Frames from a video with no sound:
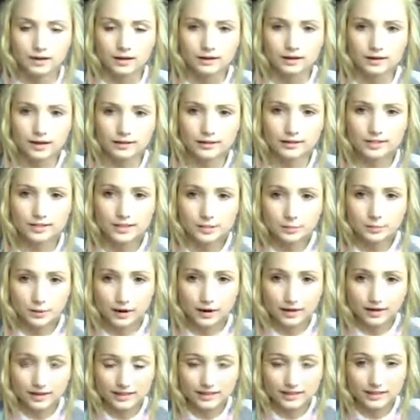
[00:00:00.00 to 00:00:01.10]
Now this is where it
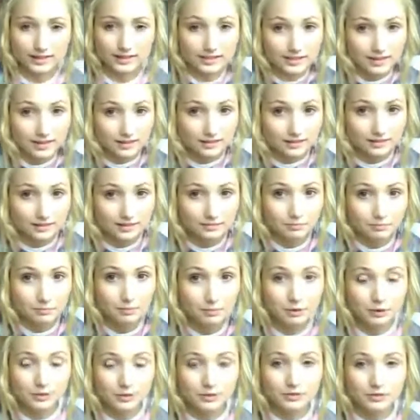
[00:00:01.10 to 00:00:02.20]
gets exciting
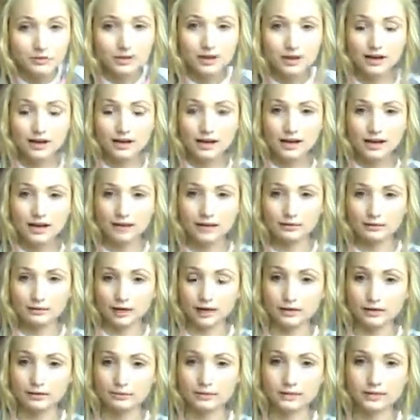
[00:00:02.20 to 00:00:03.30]
because I have
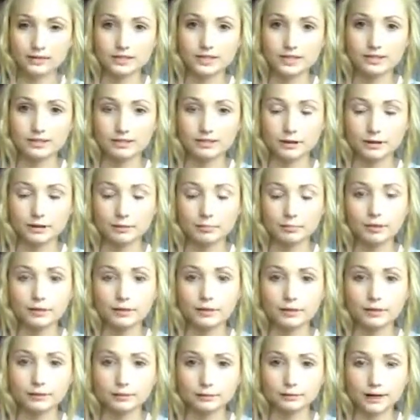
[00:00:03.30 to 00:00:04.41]
a
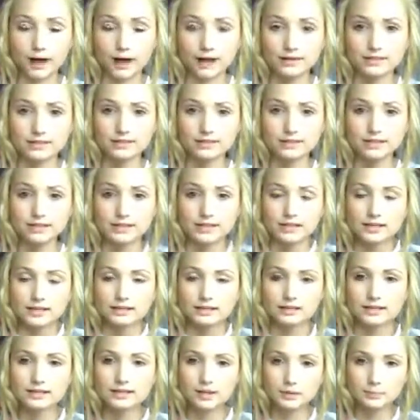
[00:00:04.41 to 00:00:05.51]
physiotherapy vest.
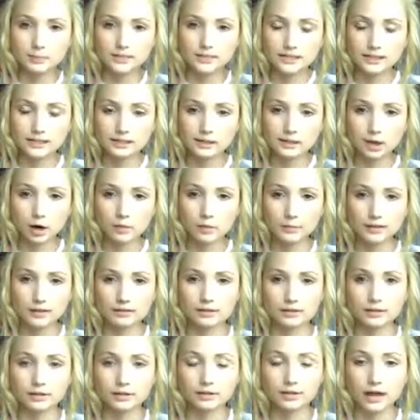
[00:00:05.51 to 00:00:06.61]
These aren't particularly common in
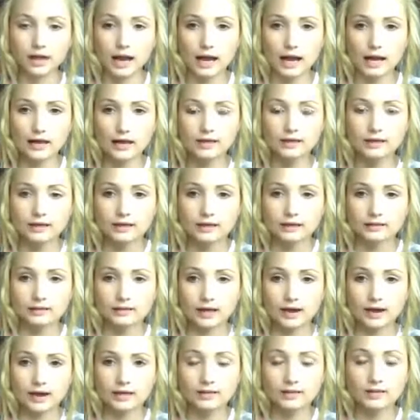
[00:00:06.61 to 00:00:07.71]
the UK.
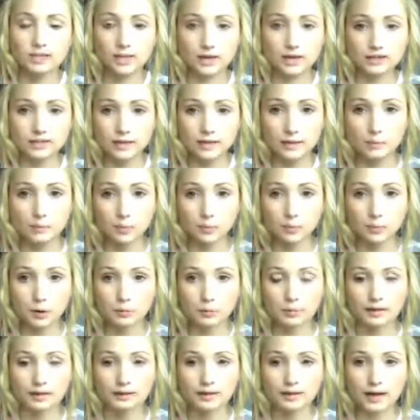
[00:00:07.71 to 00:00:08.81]
They're starting to get more
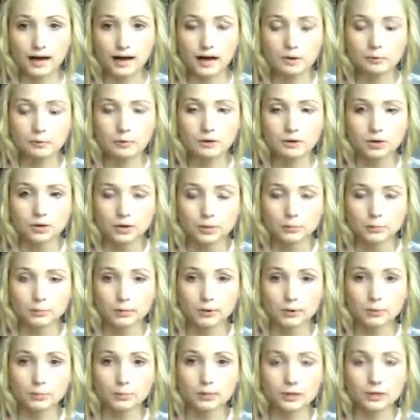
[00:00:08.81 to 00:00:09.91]
popular now,
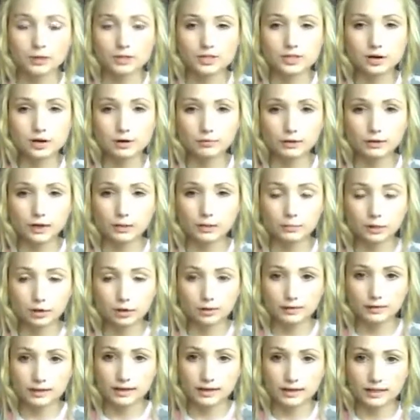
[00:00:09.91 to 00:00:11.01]
but because they're not available on
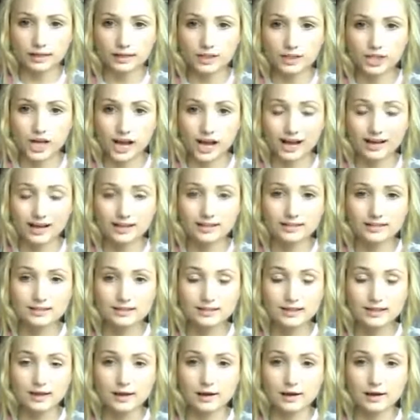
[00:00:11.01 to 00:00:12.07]
the NHS,